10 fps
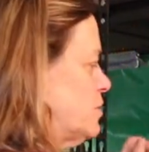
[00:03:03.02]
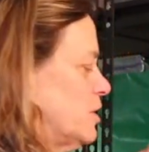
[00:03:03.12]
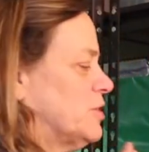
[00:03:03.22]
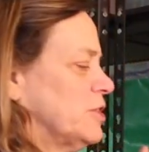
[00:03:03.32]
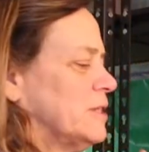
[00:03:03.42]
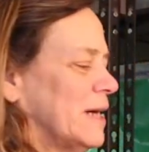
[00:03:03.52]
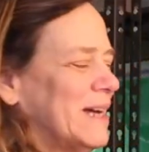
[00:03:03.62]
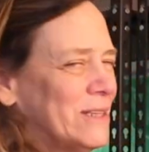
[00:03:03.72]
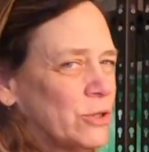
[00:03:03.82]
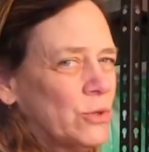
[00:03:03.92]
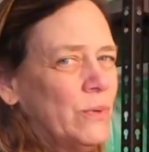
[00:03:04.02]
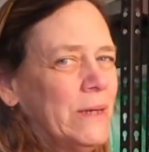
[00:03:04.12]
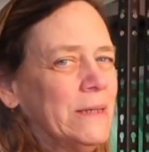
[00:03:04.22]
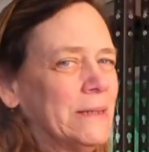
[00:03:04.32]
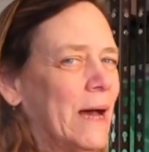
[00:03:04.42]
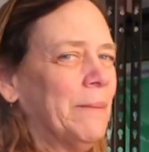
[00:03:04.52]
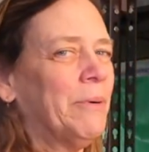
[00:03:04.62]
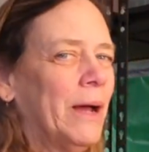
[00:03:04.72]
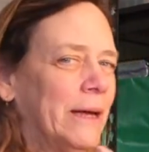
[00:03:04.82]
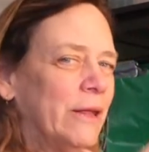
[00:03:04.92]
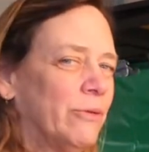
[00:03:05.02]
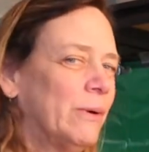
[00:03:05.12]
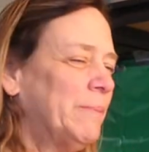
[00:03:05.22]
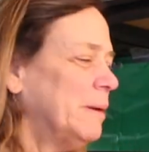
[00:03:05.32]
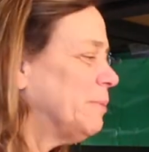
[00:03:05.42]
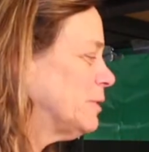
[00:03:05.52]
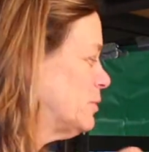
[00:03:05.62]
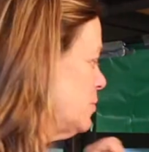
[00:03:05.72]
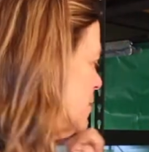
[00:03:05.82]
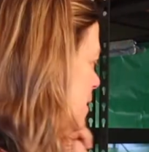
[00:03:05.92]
such a tight squeeze. I probably need three people to do